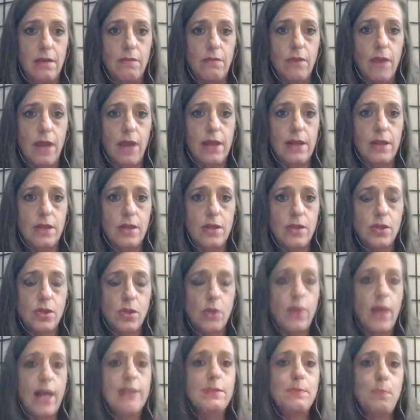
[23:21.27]
right? So
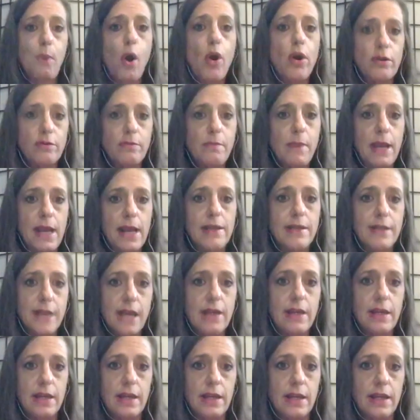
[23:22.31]
that's part of my
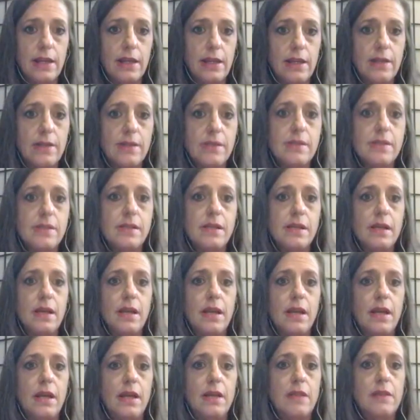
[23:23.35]
identity is
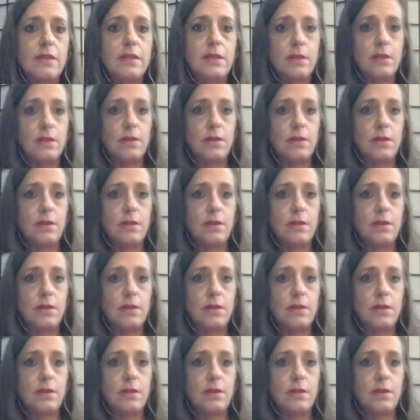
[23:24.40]
to,